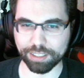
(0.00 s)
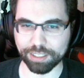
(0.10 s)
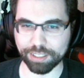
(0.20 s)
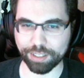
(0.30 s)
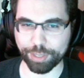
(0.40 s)

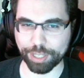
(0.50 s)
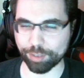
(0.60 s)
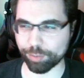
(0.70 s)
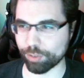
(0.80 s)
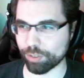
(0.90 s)

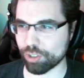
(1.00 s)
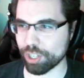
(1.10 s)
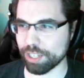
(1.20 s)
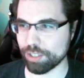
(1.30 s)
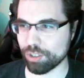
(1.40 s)
Things will
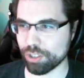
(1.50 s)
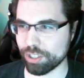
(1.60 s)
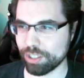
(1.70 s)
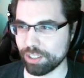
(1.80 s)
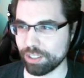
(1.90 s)
change
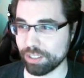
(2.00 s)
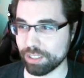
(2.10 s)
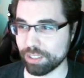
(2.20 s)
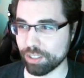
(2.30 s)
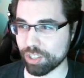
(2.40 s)

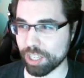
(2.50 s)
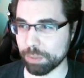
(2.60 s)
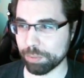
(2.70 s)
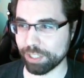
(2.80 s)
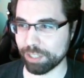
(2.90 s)
each time
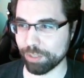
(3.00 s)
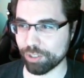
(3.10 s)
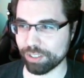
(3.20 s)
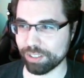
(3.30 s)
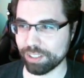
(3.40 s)
you play a
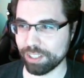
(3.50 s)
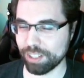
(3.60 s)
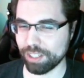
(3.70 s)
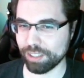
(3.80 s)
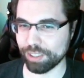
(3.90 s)
mission.
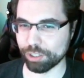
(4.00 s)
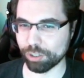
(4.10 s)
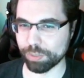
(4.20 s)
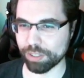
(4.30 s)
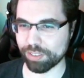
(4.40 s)
There will
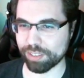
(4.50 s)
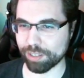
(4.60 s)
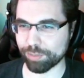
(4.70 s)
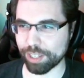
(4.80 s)
be stuff that